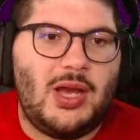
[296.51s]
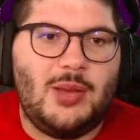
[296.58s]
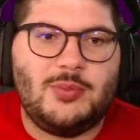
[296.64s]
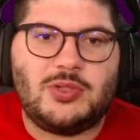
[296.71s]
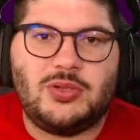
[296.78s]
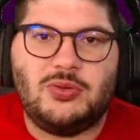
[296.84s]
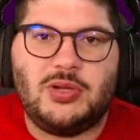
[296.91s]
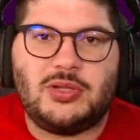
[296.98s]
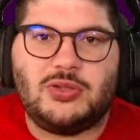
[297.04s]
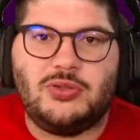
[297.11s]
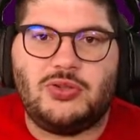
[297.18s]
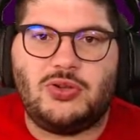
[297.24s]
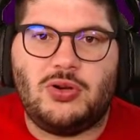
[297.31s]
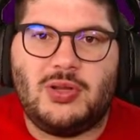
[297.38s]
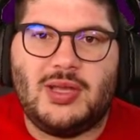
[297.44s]
I'm still not too
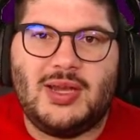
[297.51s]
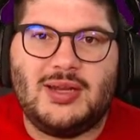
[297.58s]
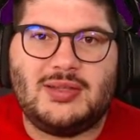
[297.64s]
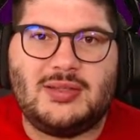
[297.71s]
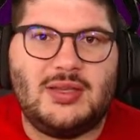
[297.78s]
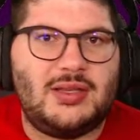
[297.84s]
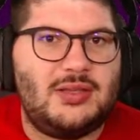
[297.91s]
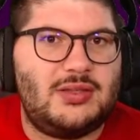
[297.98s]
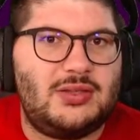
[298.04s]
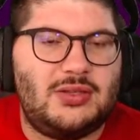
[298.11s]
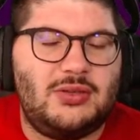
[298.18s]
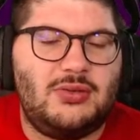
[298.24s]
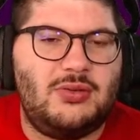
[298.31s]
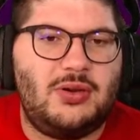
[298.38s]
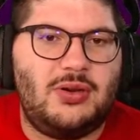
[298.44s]
sure on that. I think he's
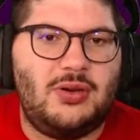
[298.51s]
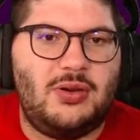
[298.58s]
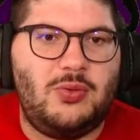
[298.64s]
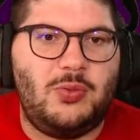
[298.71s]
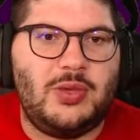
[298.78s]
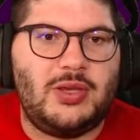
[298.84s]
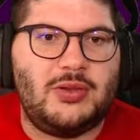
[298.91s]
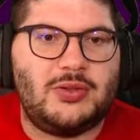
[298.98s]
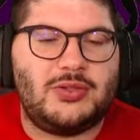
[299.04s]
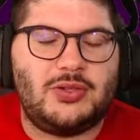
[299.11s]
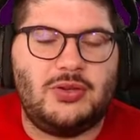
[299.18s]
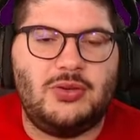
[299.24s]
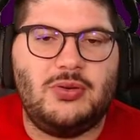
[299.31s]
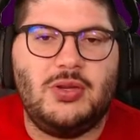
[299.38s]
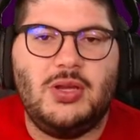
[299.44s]
still a week or
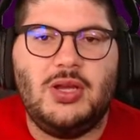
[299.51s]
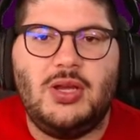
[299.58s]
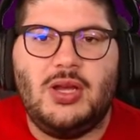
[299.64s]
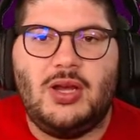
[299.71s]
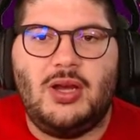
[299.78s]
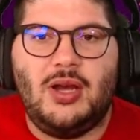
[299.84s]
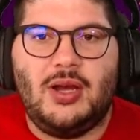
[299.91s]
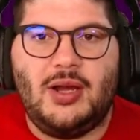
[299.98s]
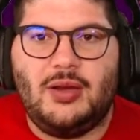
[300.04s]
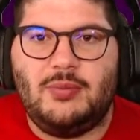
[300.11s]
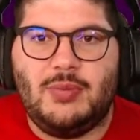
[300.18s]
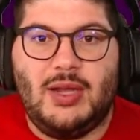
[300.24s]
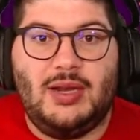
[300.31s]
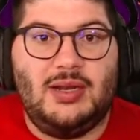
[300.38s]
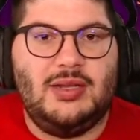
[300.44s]
so
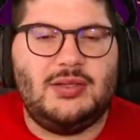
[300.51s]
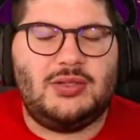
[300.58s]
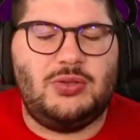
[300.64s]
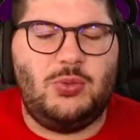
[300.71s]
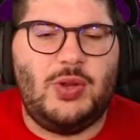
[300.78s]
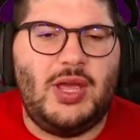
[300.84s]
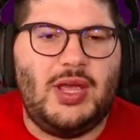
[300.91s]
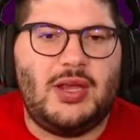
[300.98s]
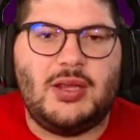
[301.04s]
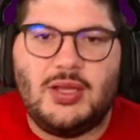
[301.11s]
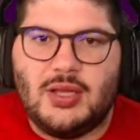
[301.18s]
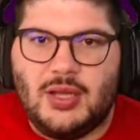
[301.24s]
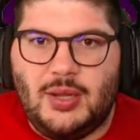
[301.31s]
at least away.